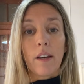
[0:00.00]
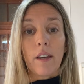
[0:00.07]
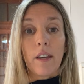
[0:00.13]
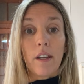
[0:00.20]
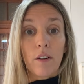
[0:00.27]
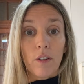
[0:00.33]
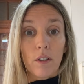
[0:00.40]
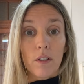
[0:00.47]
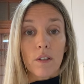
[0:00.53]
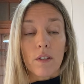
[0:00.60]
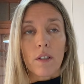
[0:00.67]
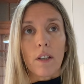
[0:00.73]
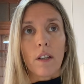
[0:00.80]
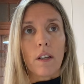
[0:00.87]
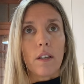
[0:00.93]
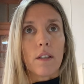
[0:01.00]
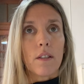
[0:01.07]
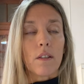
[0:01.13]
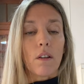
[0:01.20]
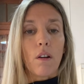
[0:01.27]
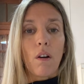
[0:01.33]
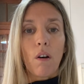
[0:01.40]
Aries
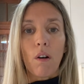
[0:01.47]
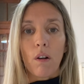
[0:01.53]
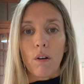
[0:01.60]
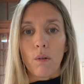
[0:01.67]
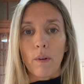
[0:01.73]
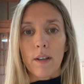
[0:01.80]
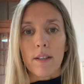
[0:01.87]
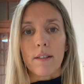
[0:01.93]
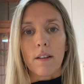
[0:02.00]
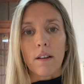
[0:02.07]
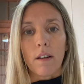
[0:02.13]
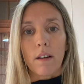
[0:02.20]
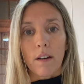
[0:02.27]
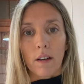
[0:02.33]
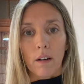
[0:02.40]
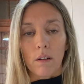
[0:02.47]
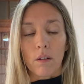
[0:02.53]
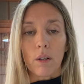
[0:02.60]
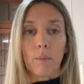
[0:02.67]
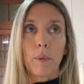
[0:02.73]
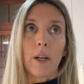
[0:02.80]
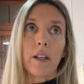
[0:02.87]
is always
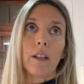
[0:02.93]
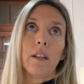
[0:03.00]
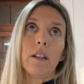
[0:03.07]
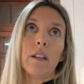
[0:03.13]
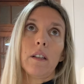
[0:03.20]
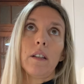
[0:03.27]
anchored by